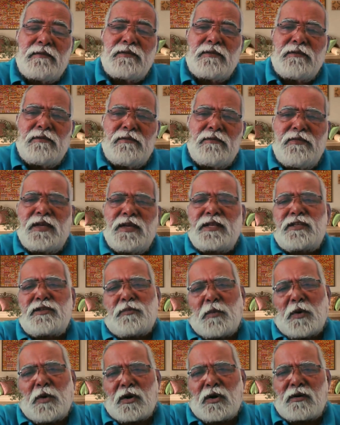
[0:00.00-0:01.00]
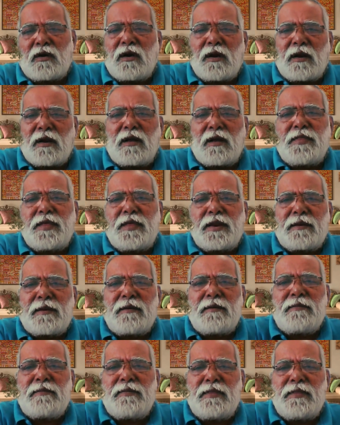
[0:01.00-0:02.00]
very smart, or rather
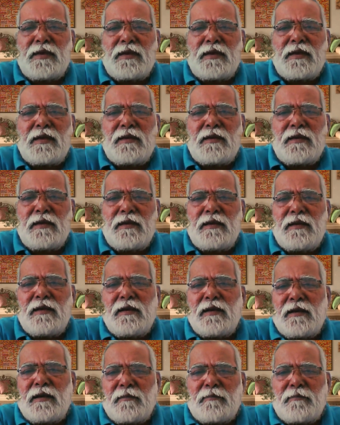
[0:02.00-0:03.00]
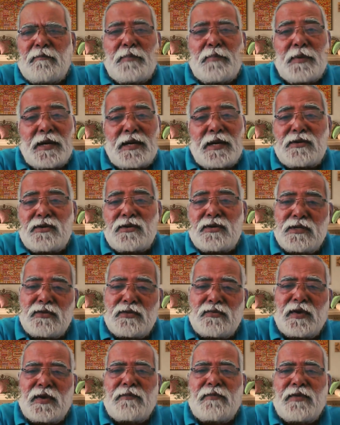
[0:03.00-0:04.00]
the predictions
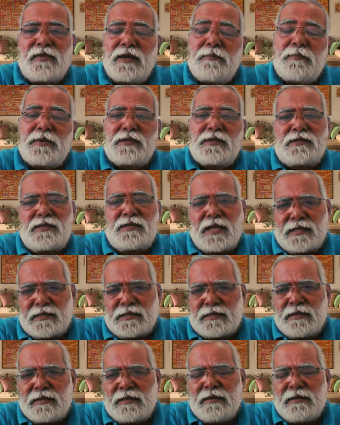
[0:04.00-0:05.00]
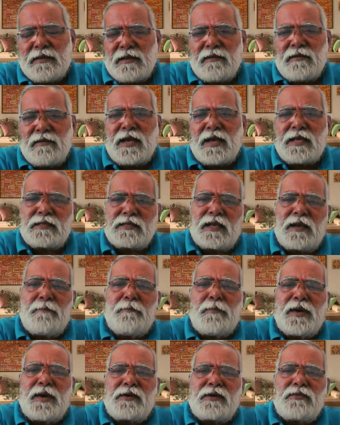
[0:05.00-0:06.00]
were very precise as
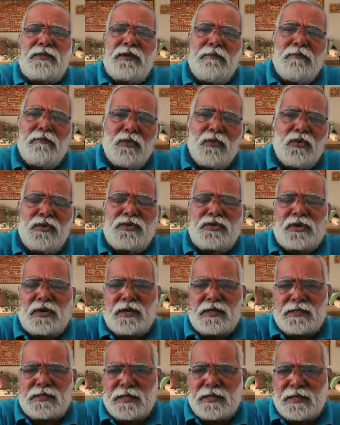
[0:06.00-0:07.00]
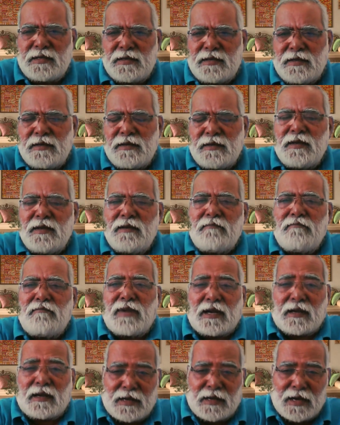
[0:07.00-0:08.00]
compared to the moon's rasi.
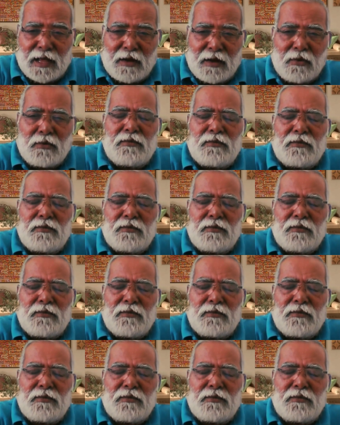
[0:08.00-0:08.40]
But now